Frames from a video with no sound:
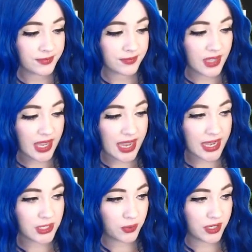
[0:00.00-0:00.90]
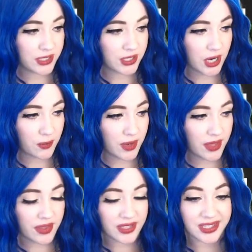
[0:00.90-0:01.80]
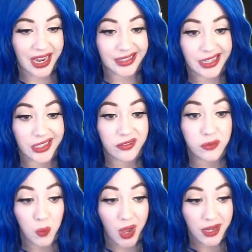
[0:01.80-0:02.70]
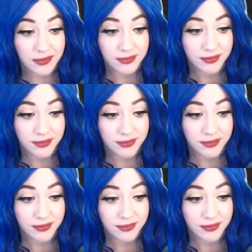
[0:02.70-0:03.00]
and we're going to start with a side length of 1,